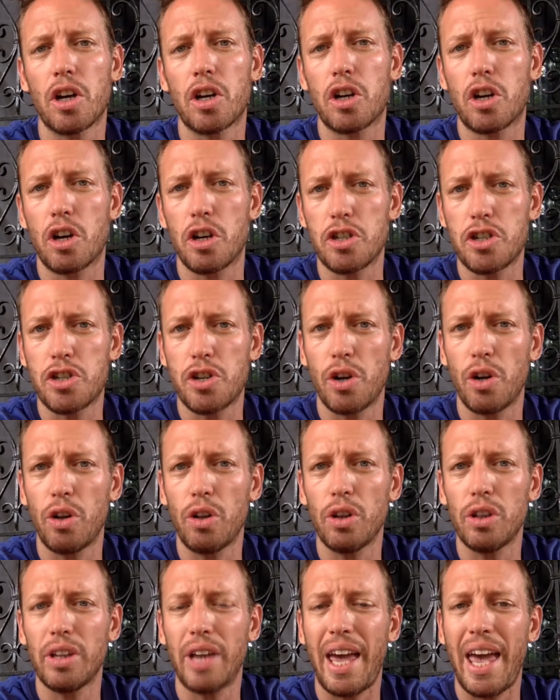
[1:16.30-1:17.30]

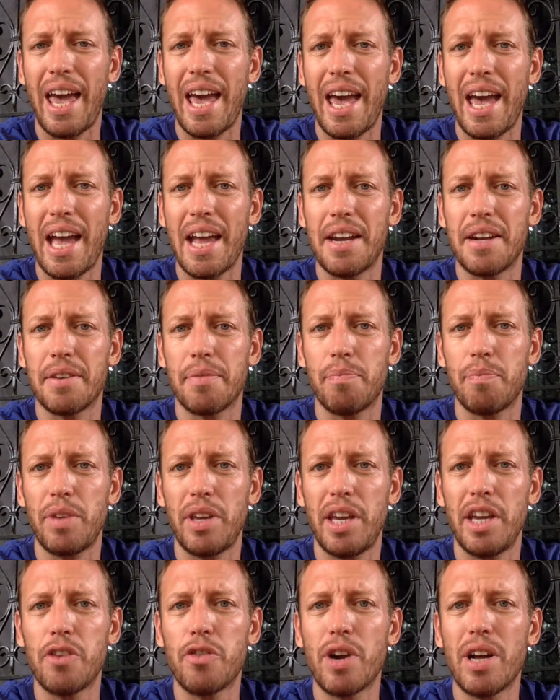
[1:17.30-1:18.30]
controlled, and
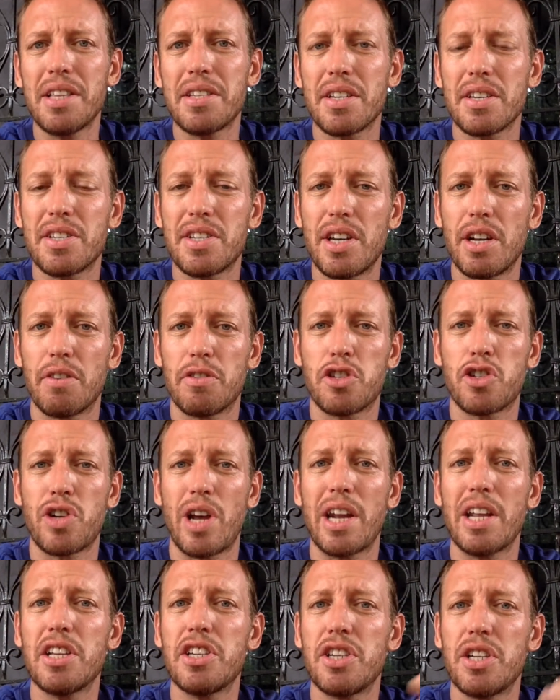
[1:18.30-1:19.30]
it runs a set of
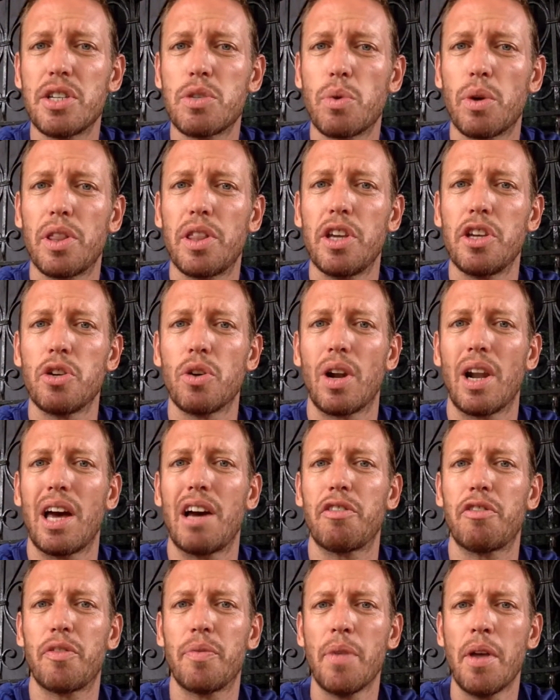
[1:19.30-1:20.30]
strategies within your
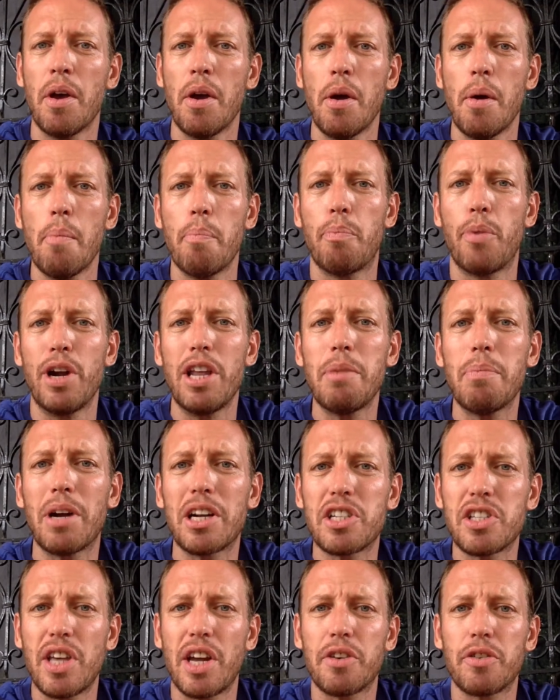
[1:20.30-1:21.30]
life pretty
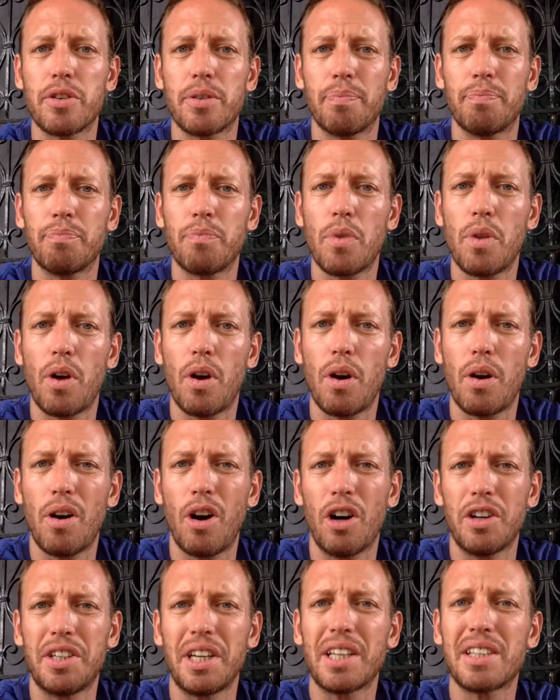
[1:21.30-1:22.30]
much that
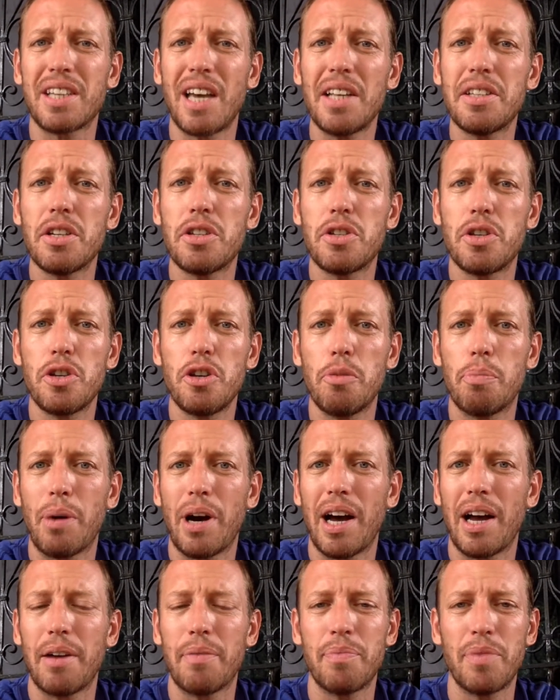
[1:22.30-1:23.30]
are dictated to you
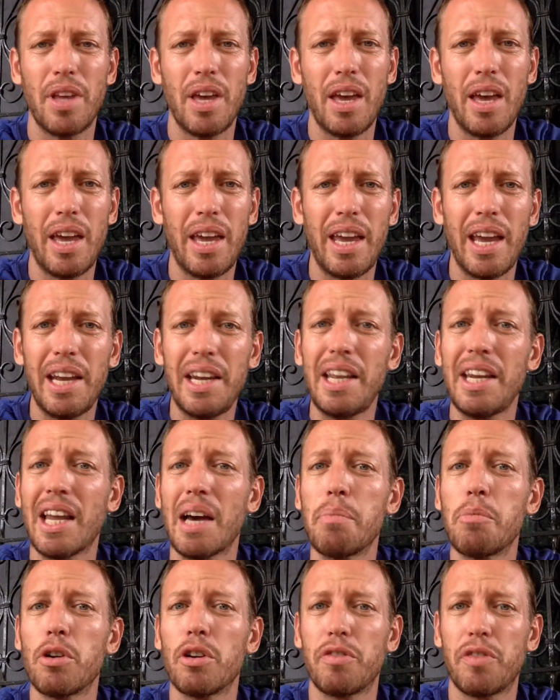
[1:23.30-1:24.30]
by any
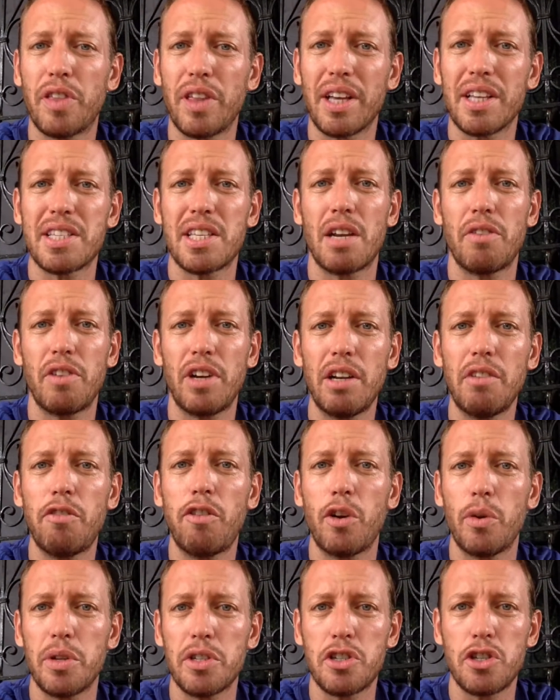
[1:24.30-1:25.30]
number of things that have
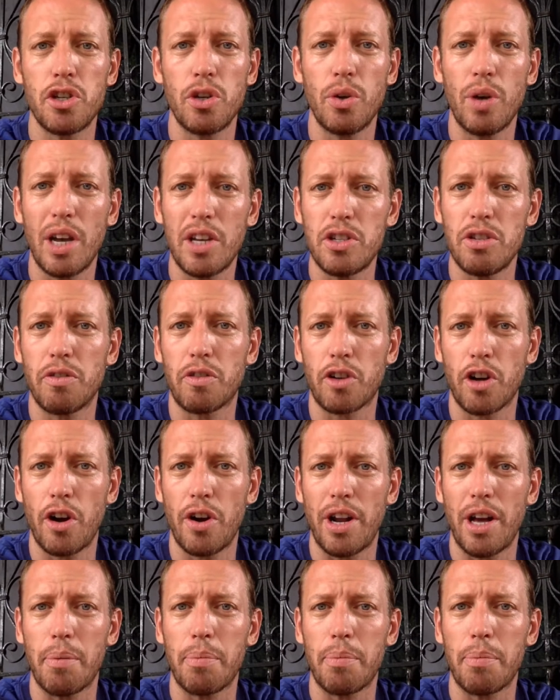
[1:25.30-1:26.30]
influenced you as you've
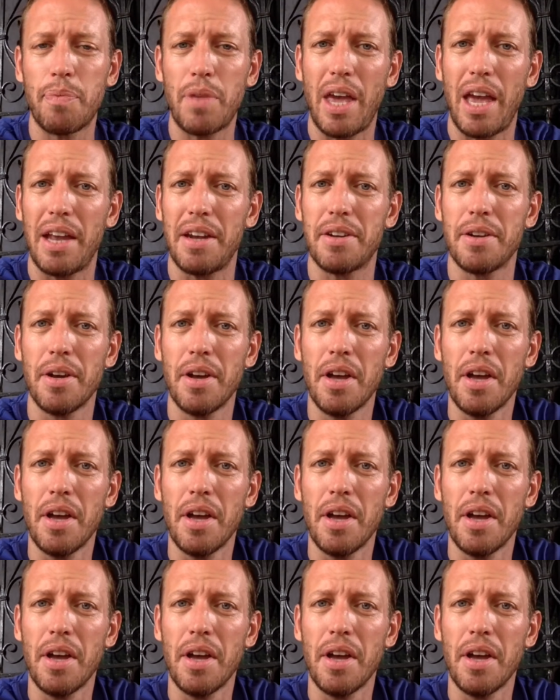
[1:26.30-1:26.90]
grown up. And